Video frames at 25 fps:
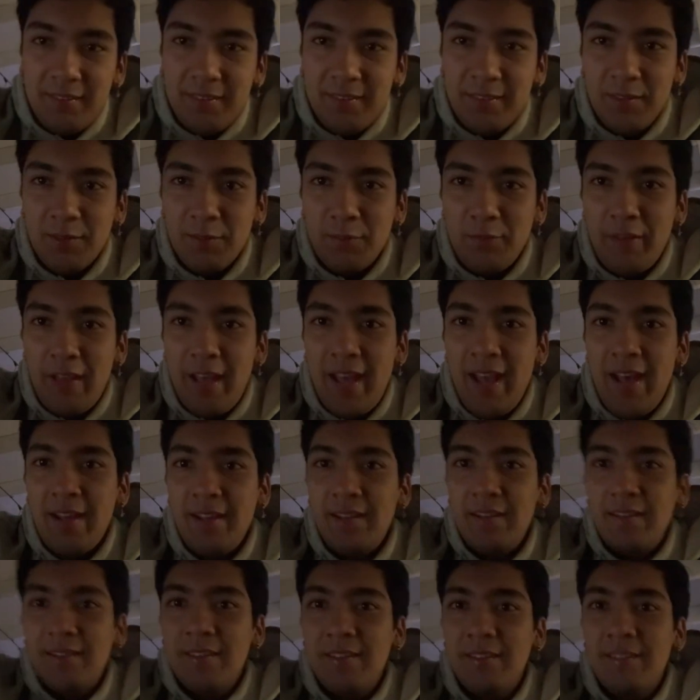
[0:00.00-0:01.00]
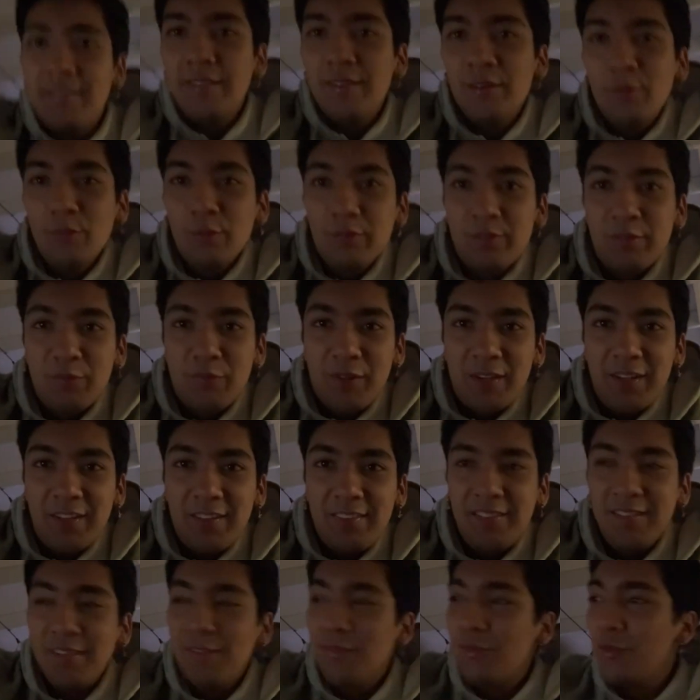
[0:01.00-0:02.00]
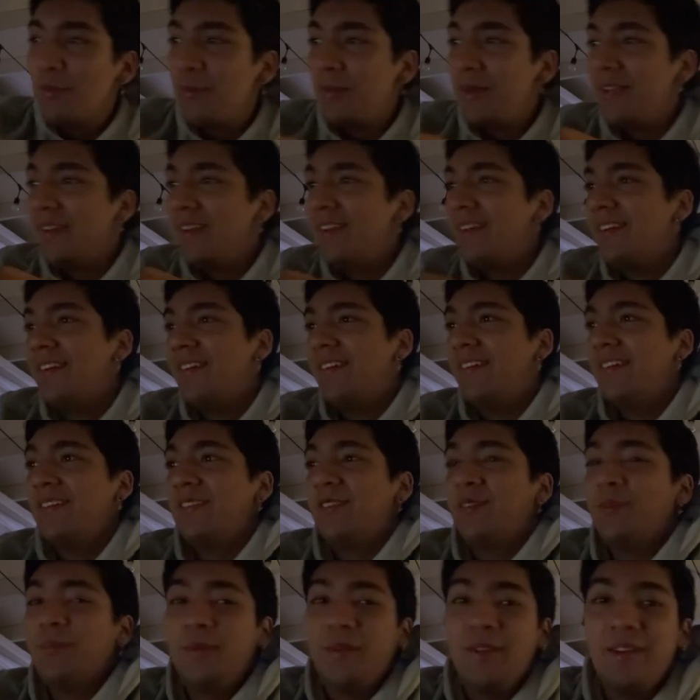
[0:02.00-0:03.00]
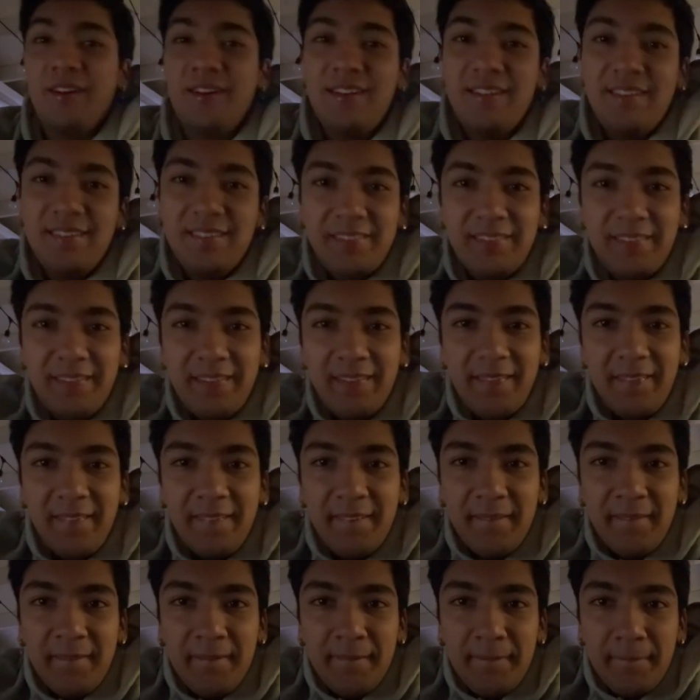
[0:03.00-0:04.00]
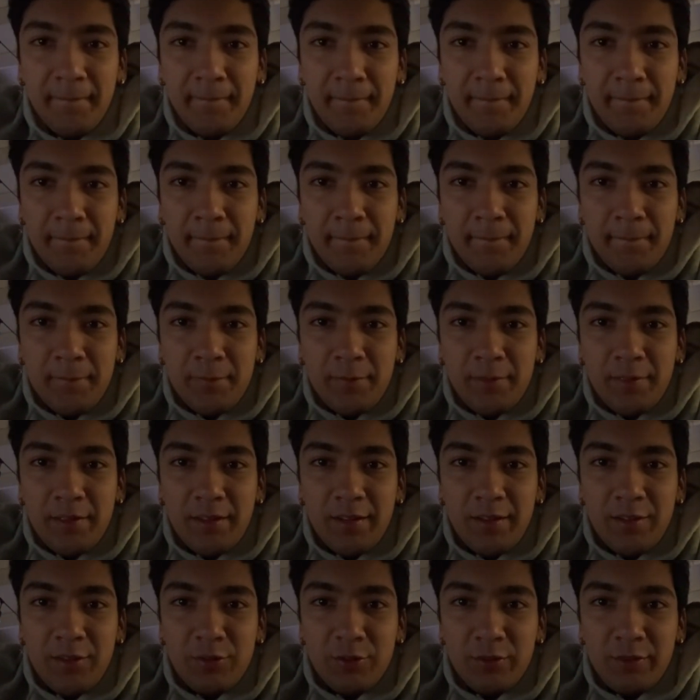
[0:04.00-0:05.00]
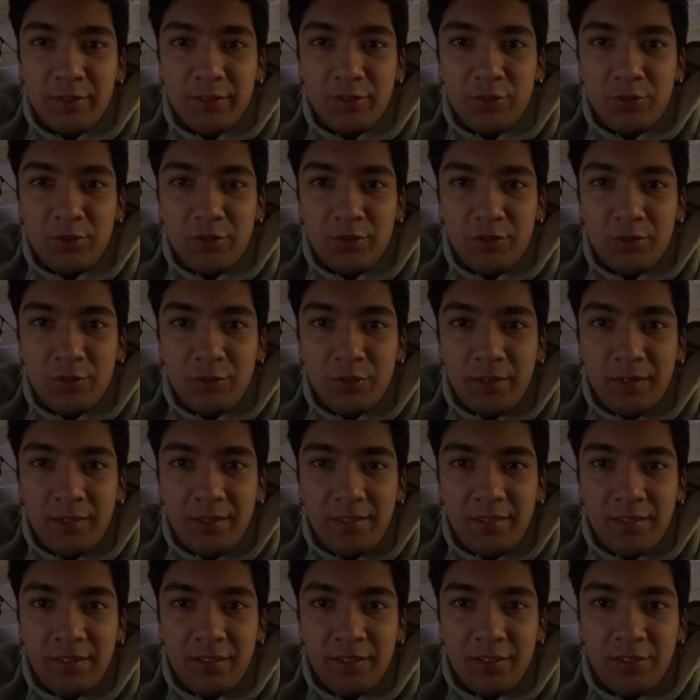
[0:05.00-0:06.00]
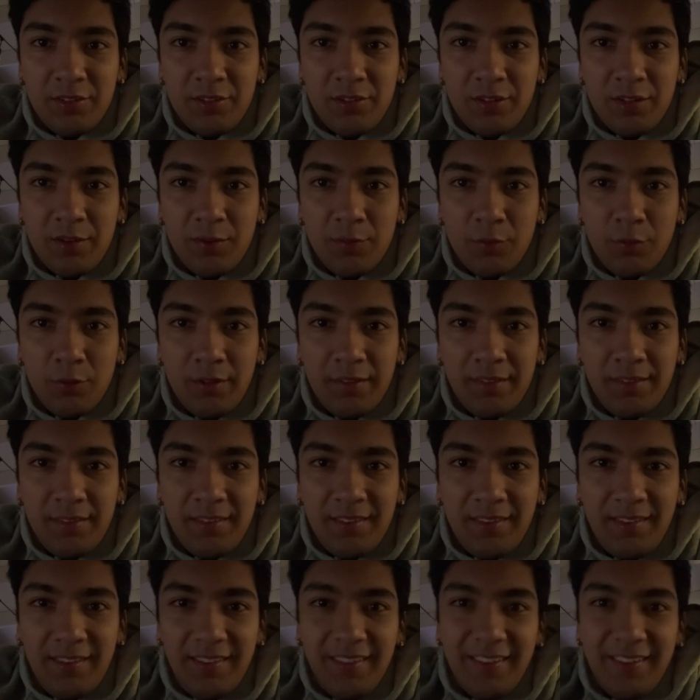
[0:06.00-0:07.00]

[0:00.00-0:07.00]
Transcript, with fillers: the van was the funnest thing for me, to be honest. I don't drink, drink drinks. A good shot of whiskey.